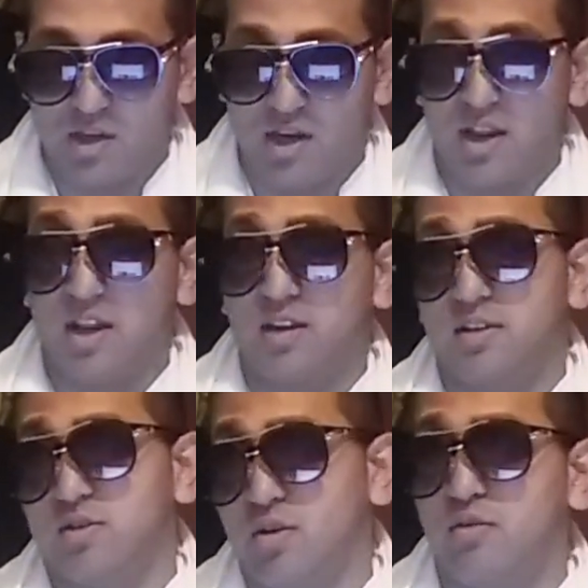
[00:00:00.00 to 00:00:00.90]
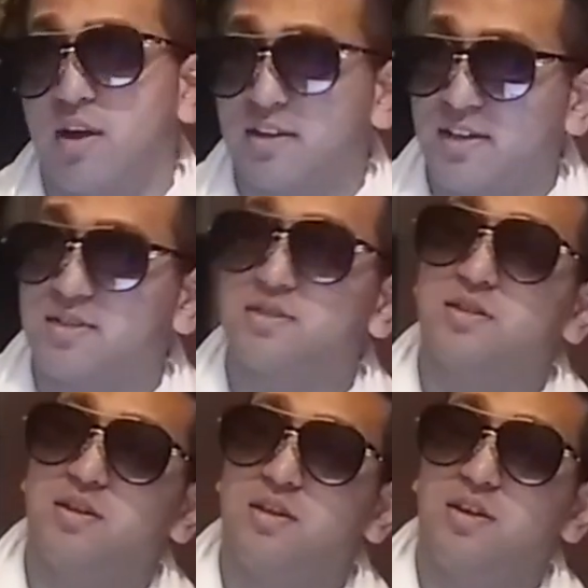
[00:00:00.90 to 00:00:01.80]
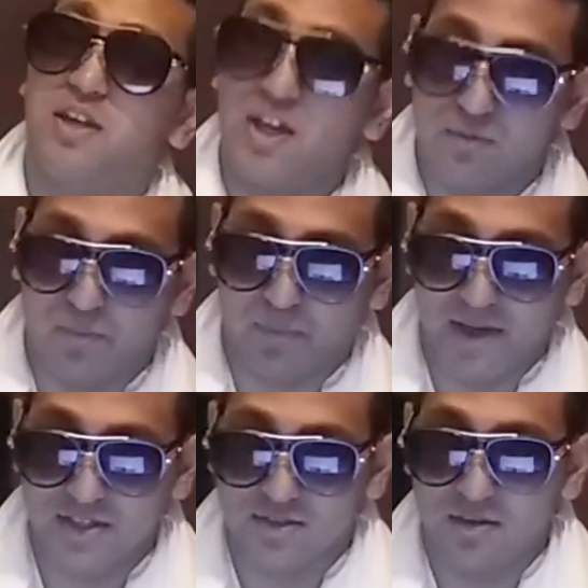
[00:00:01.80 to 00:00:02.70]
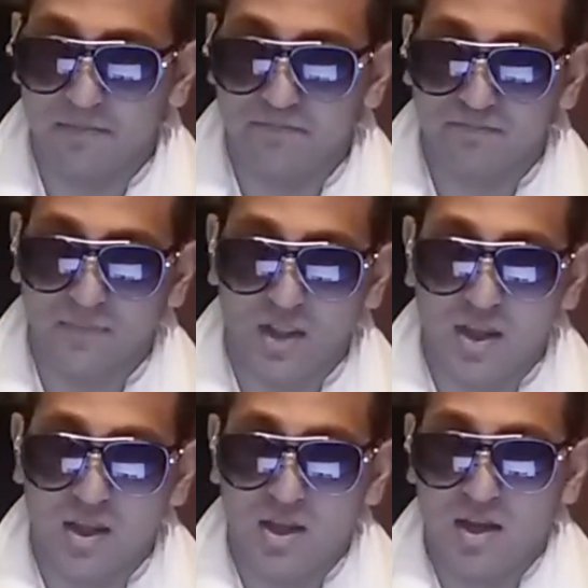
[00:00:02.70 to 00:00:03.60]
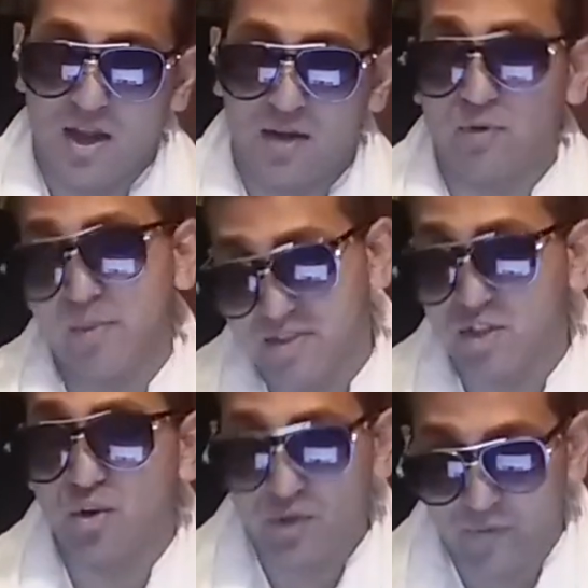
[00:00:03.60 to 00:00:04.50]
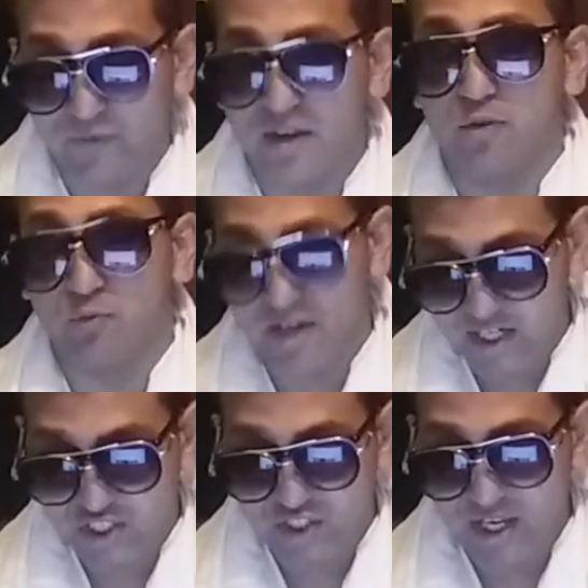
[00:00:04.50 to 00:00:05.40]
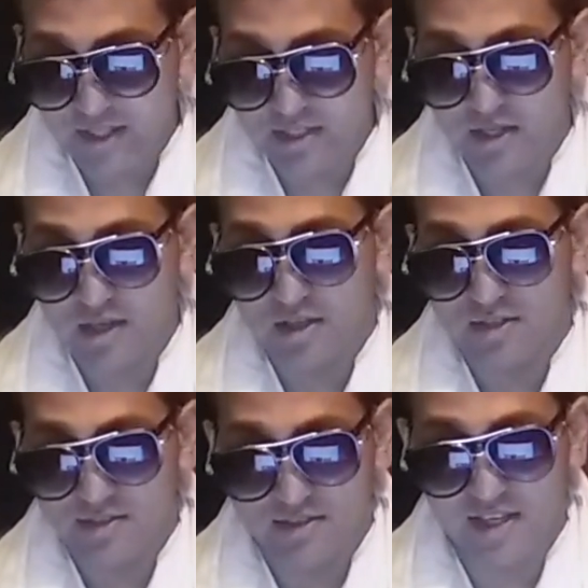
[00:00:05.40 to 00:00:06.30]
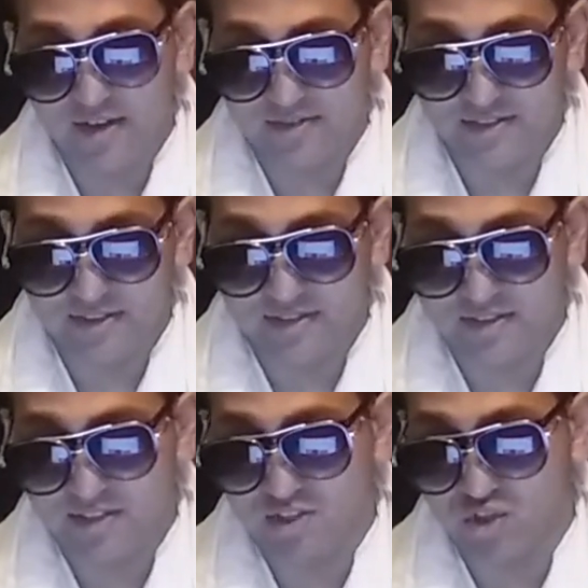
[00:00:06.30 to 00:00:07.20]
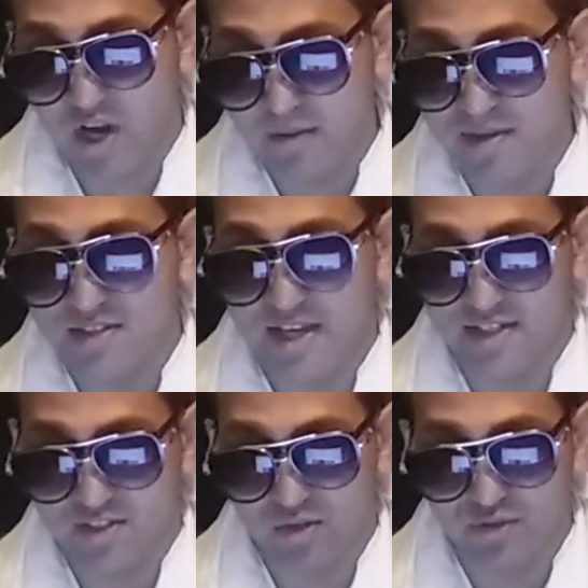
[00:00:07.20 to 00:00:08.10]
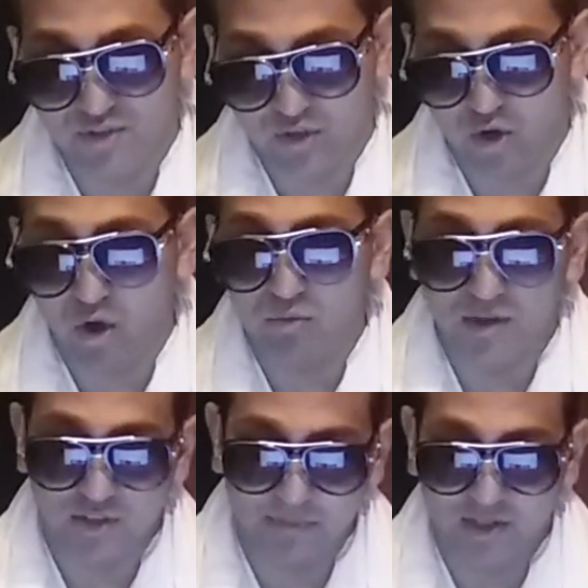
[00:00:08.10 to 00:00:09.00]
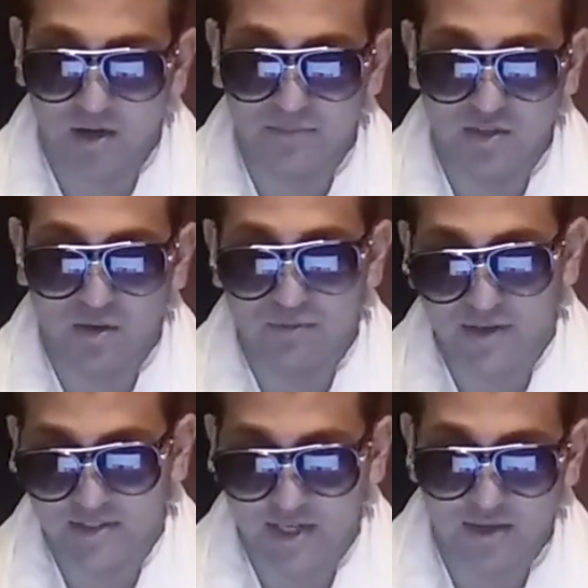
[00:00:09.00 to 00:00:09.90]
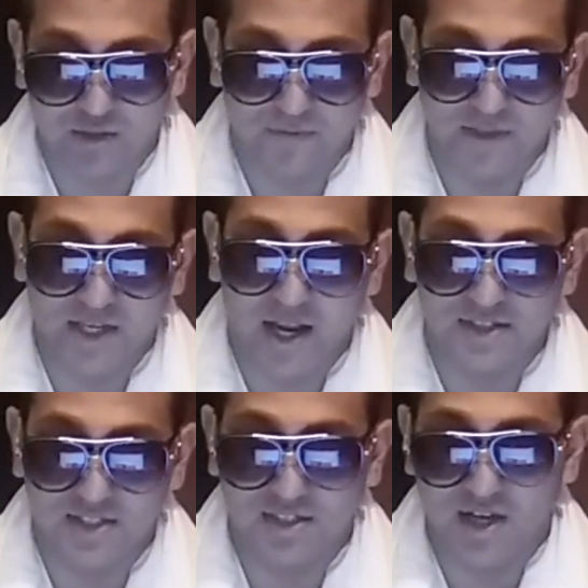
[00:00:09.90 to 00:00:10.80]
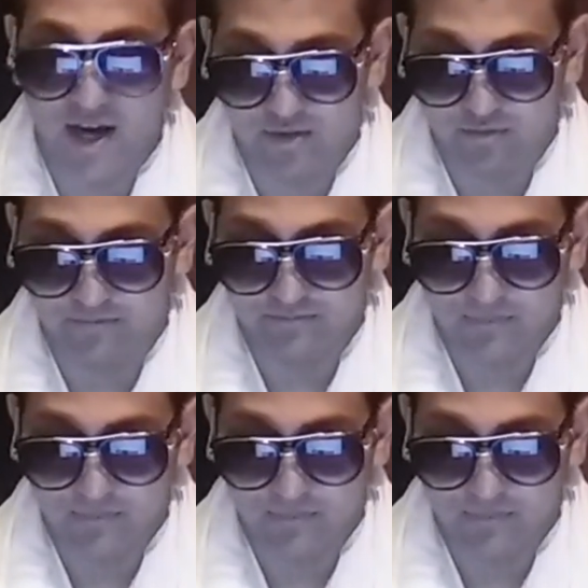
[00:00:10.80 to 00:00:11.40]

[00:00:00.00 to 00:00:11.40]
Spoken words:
And, you know, at least he replaced him. And Rey Mysterio defeated Ricochet, Sheamus, and Solo Sikoa to become the number one contenders for the IC title.